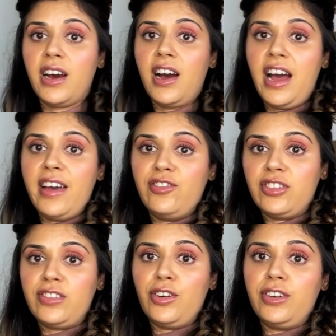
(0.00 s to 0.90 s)
I have
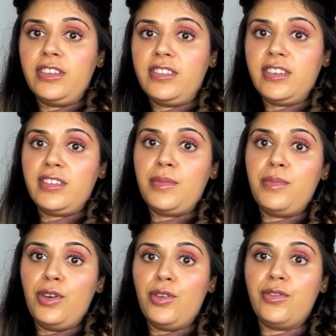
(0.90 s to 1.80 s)
just noticed some
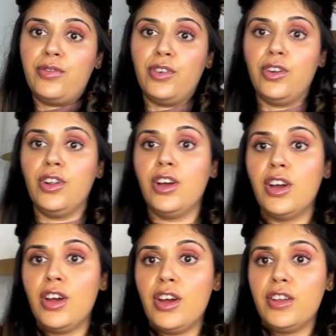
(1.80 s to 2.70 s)
beautiful
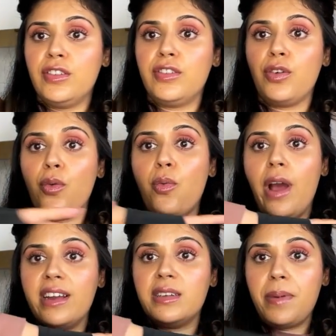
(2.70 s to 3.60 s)

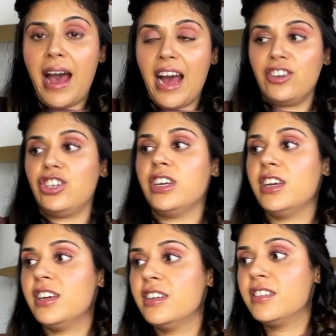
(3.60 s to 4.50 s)
sweat
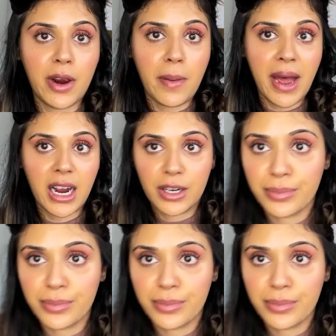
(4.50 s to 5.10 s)
patches. Here I'm back.